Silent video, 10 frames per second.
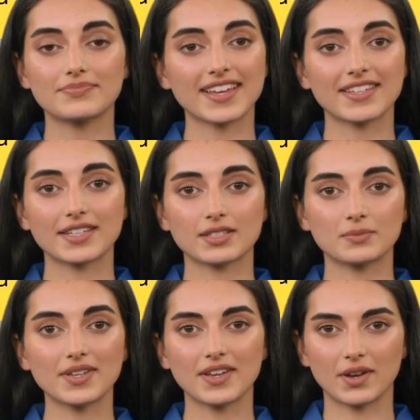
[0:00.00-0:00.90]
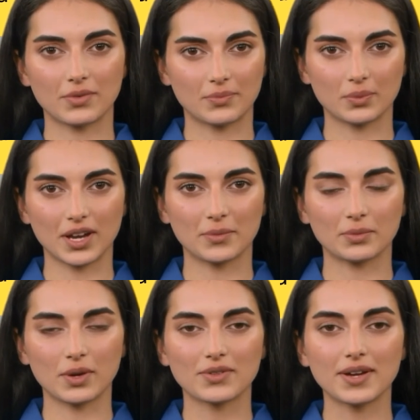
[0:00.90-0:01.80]
In this video, we
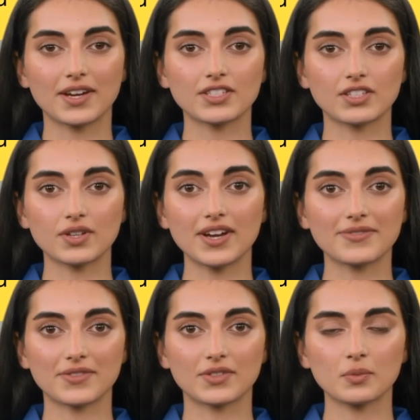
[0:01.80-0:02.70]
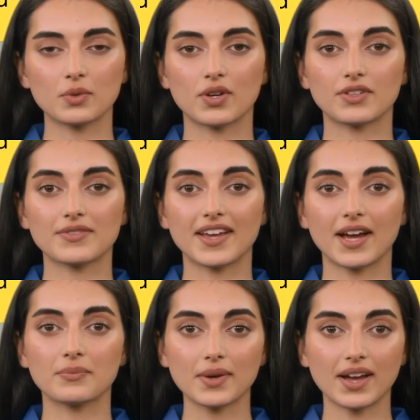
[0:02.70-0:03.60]
embark on a journey through the world of
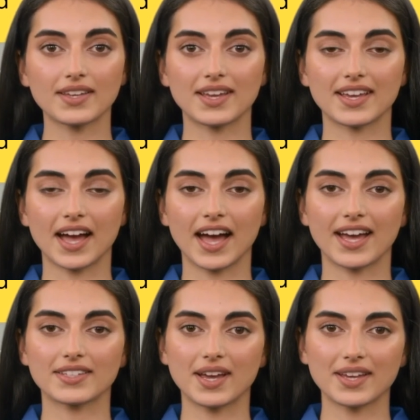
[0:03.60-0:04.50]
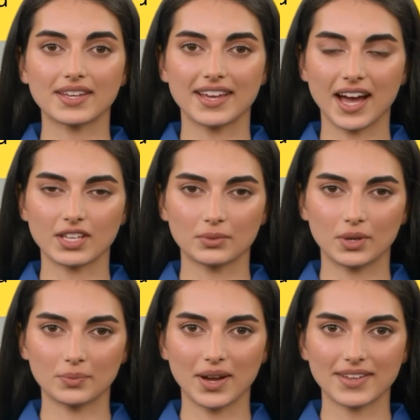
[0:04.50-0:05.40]
handmade and hand-knotted
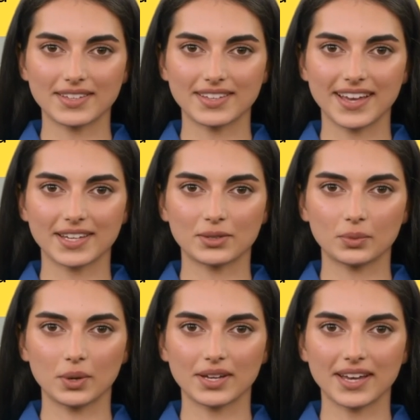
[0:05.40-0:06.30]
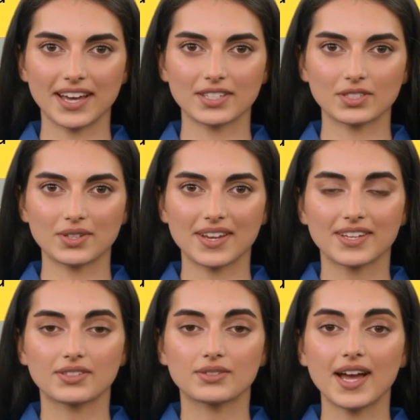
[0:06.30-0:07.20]
Kashmir rugs, exploring the
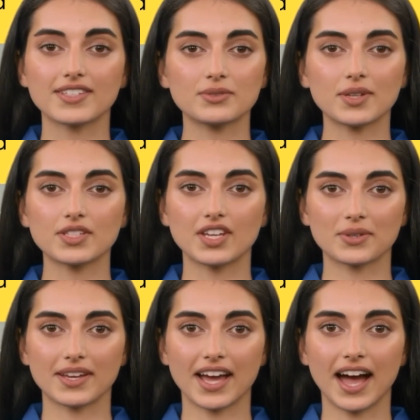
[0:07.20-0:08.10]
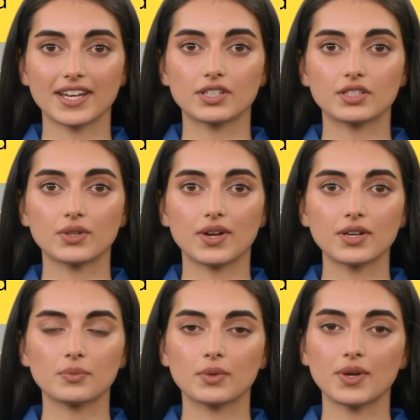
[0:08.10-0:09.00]
history, craftsmanship, and enduring
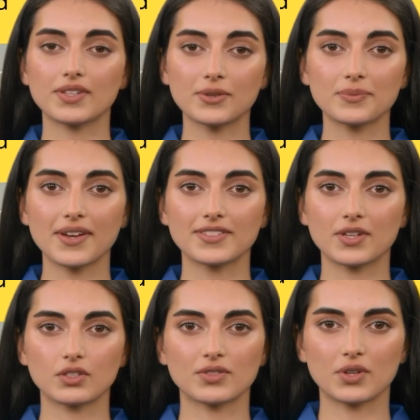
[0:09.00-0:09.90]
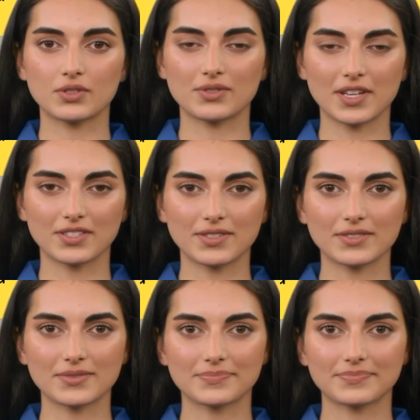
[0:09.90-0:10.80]
allure that make them true treasures.